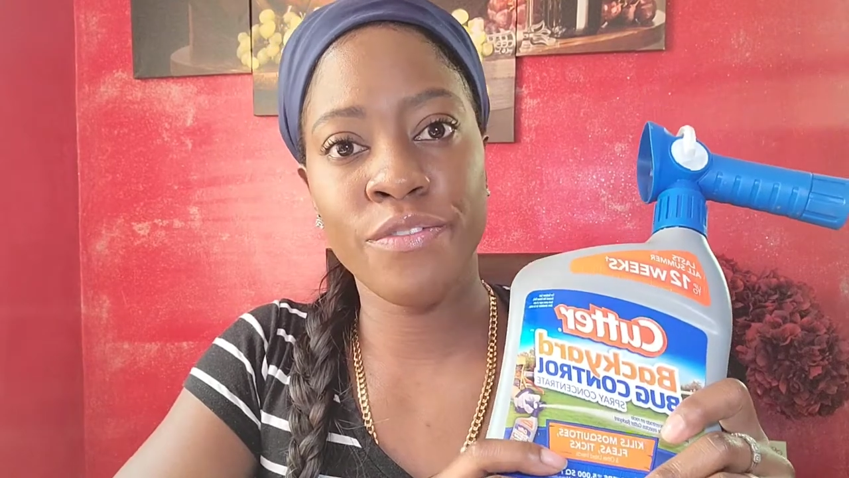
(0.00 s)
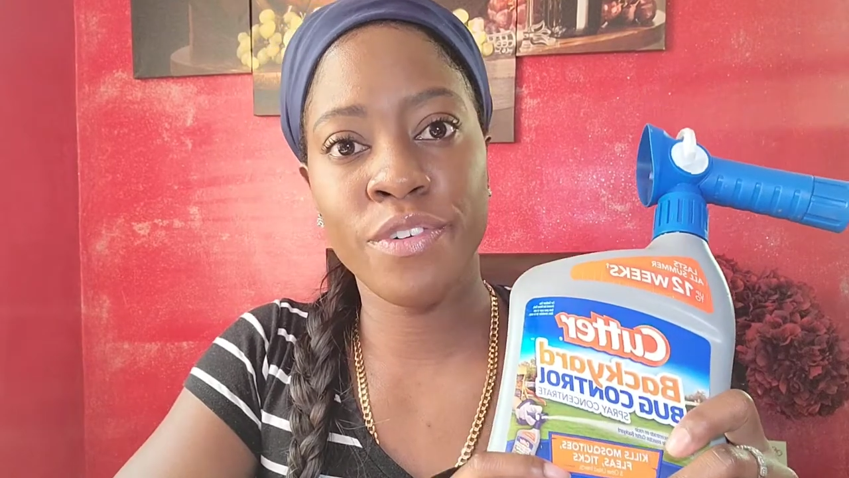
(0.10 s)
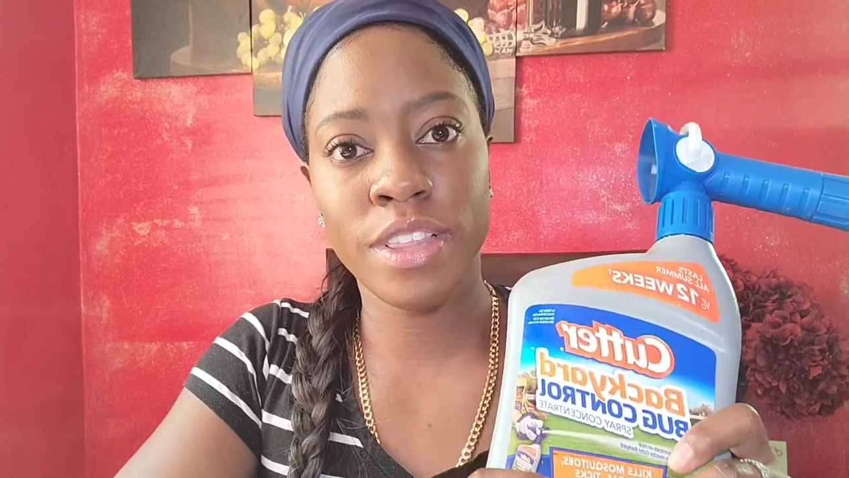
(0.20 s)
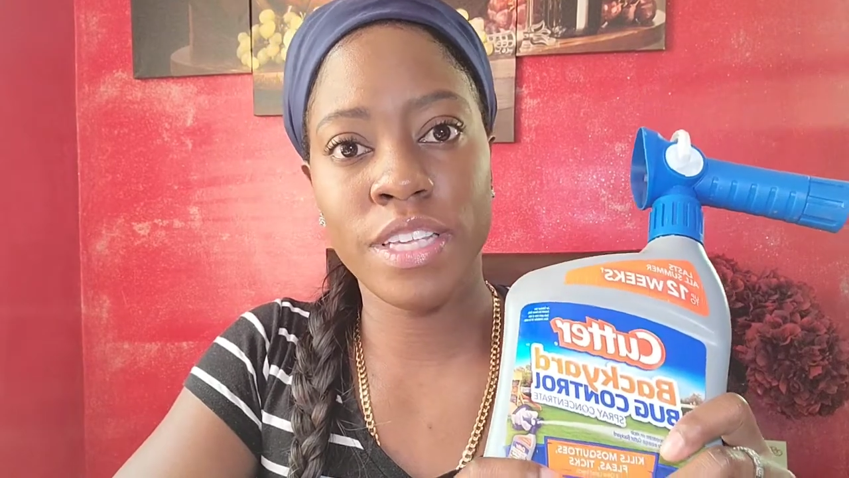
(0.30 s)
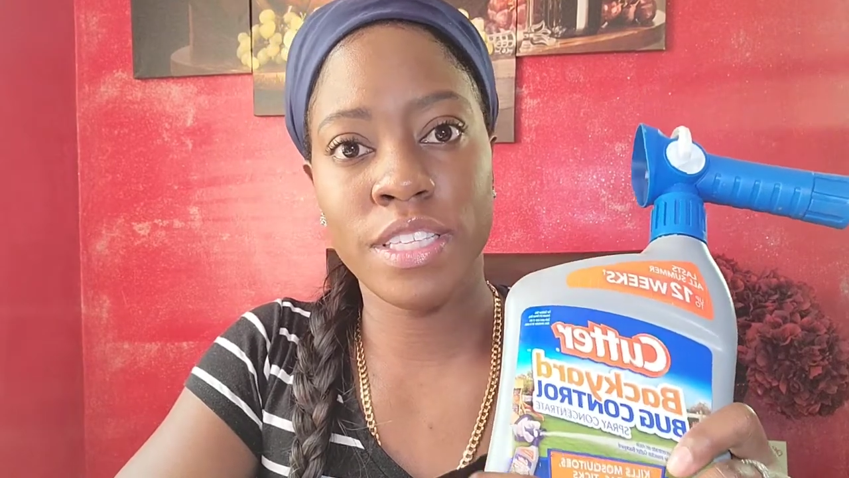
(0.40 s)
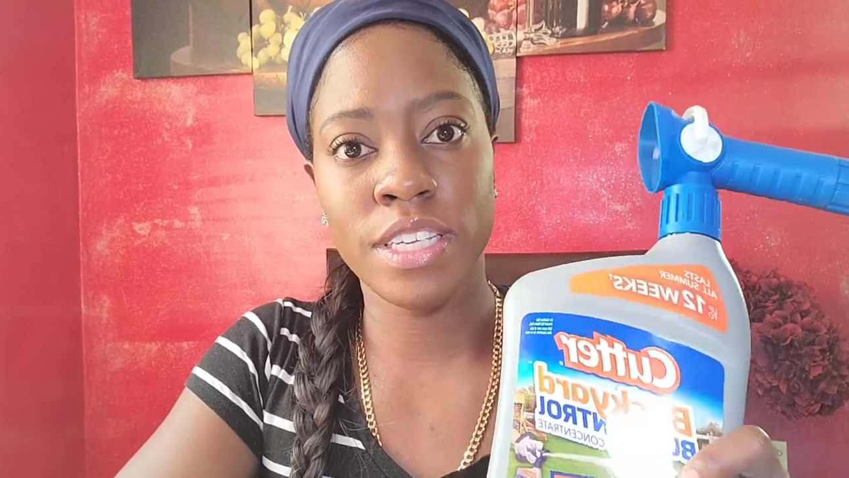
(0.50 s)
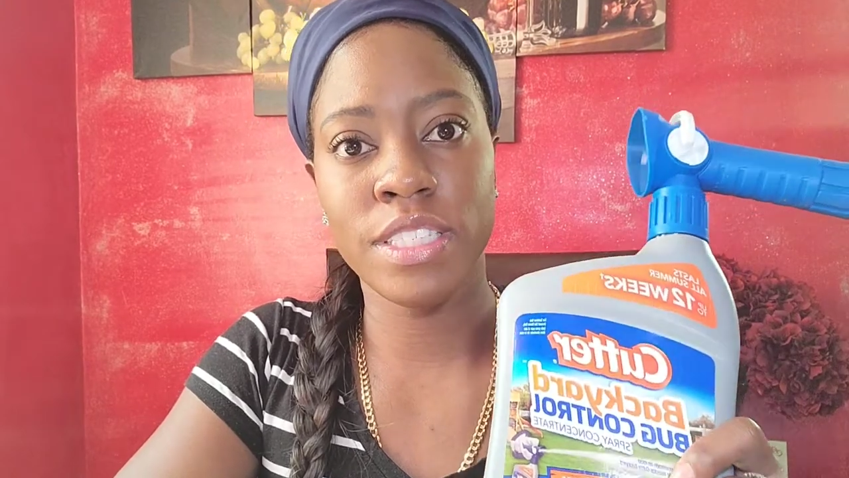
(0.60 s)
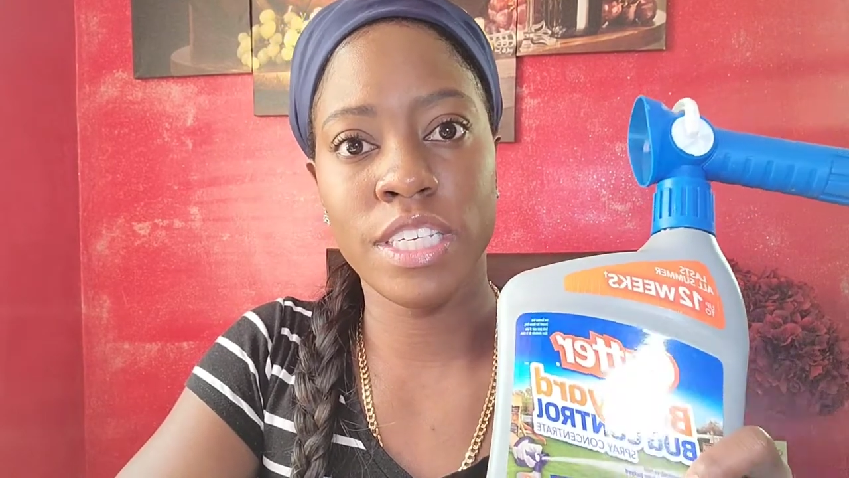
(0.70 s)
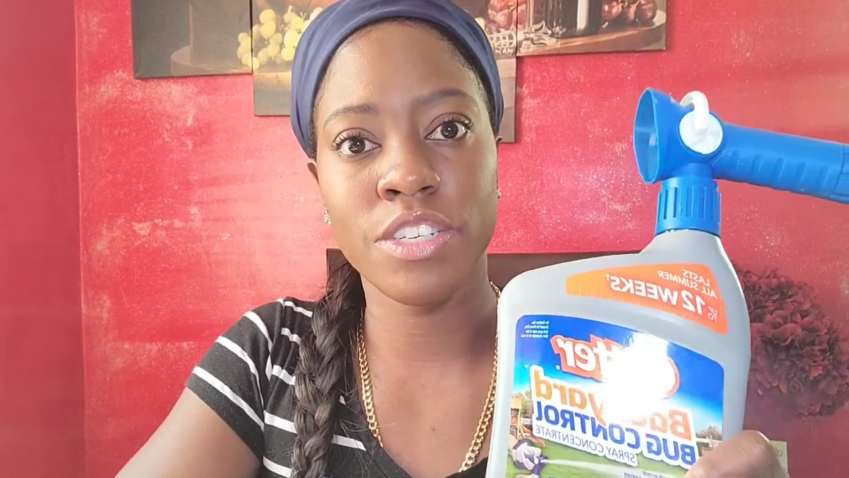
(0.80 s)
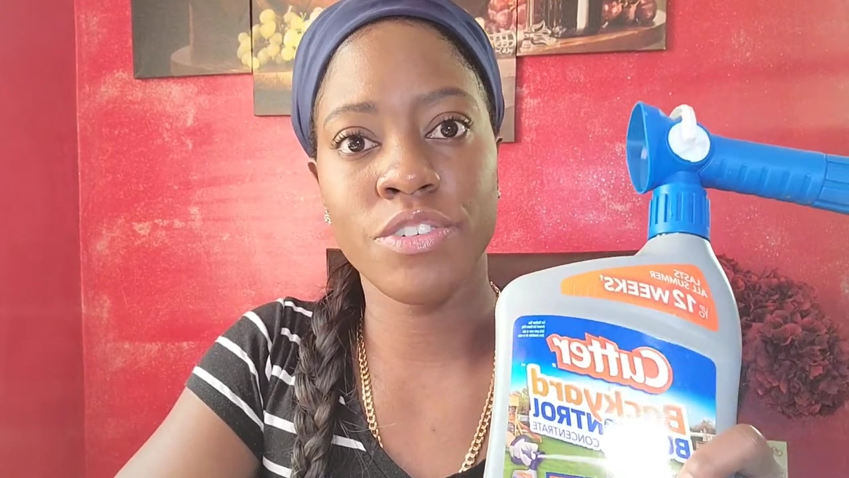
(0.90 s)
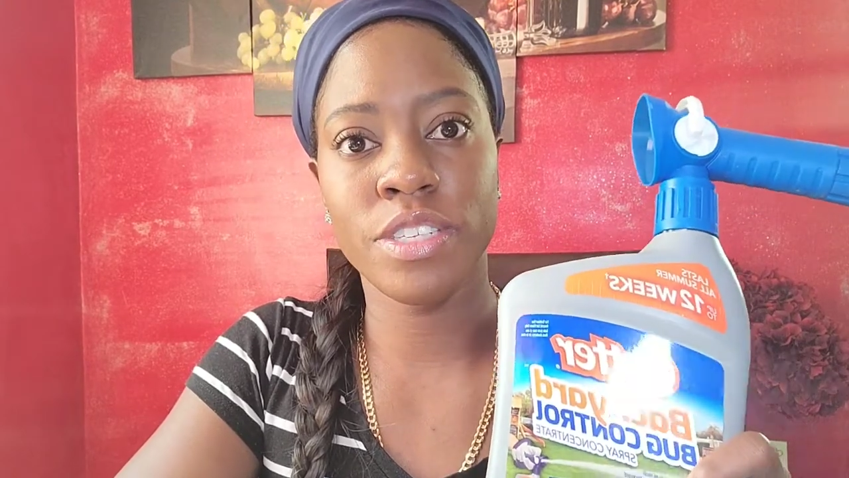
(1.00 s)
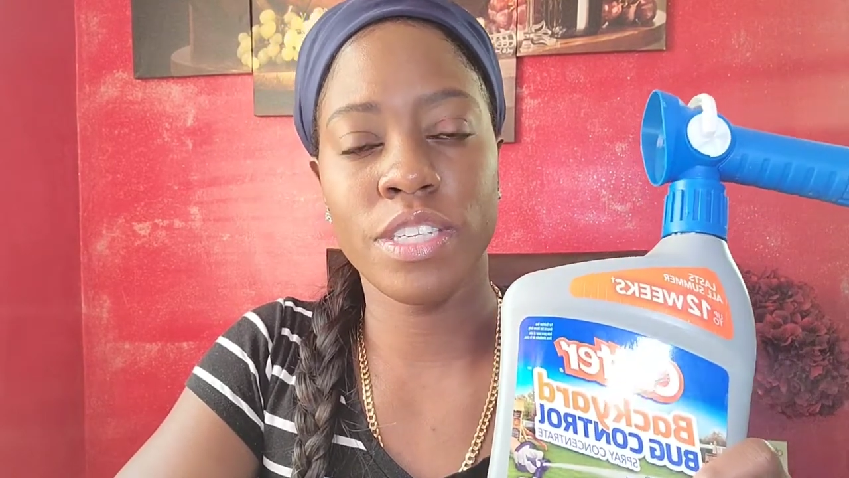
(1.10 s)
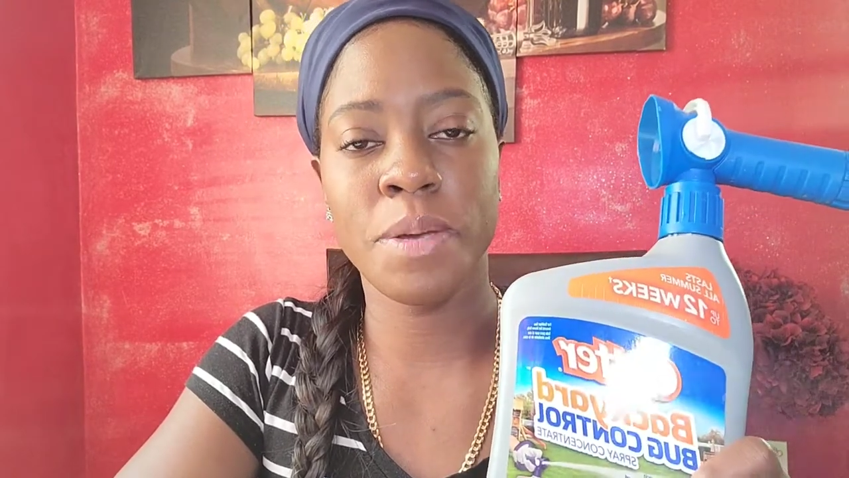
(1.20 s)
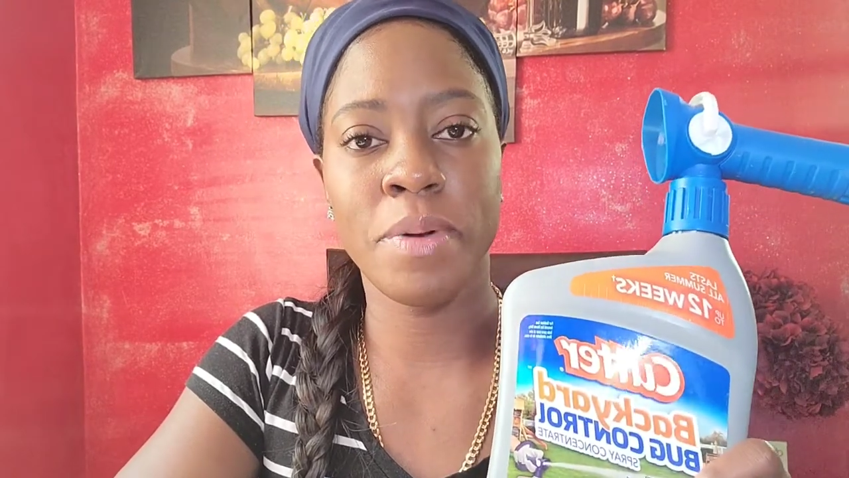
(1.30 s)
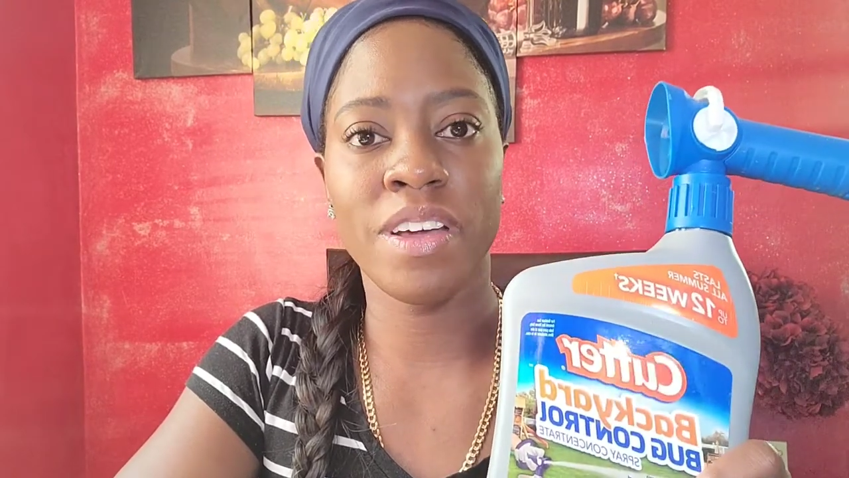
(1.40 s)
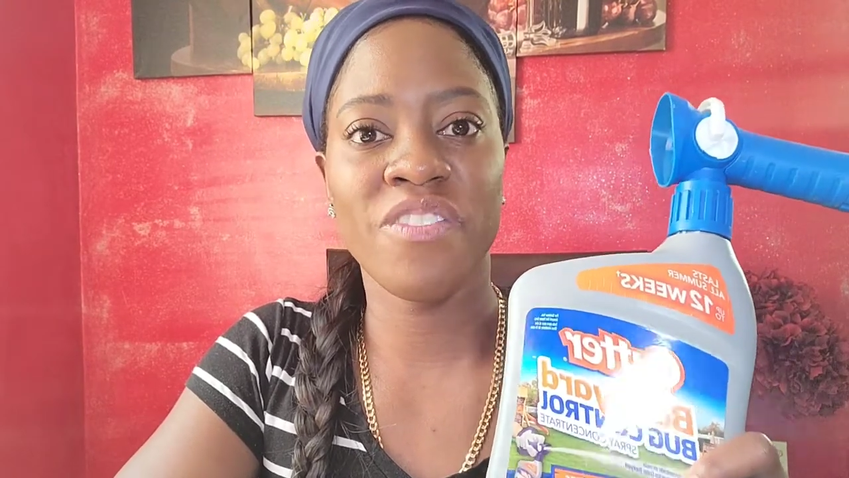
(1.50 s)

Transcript: really did decrease the amount